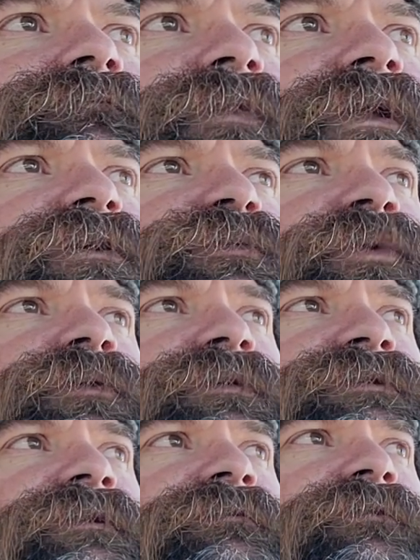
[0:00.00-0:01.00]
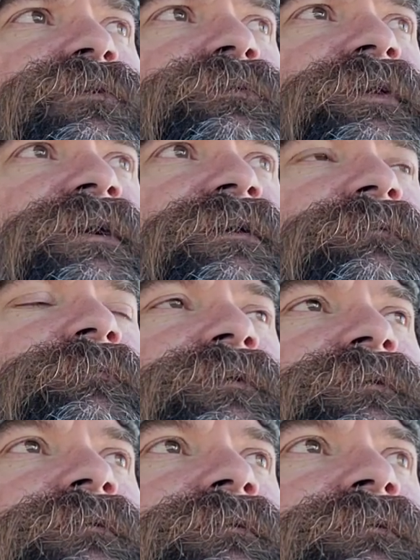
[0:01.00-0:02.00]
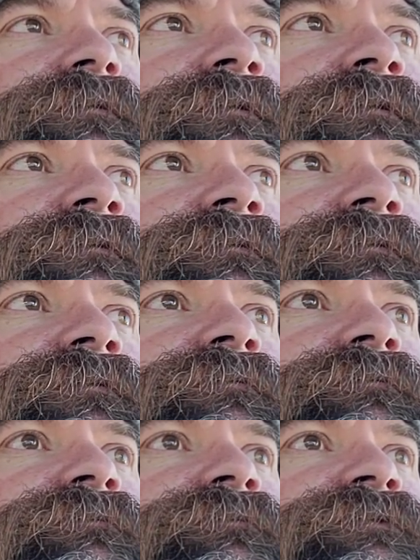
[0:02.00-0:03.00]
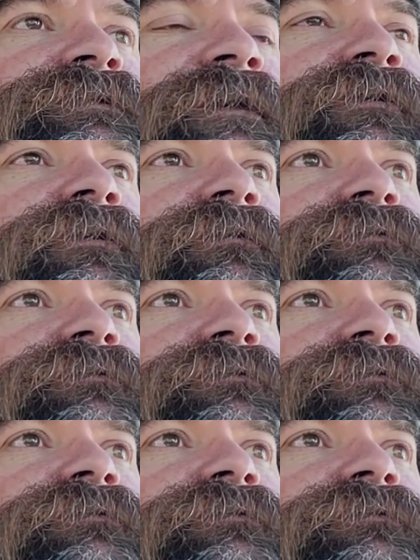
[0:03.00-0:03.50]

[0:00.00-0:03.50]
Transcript: because Prin wasn't there the whole time on Saturday or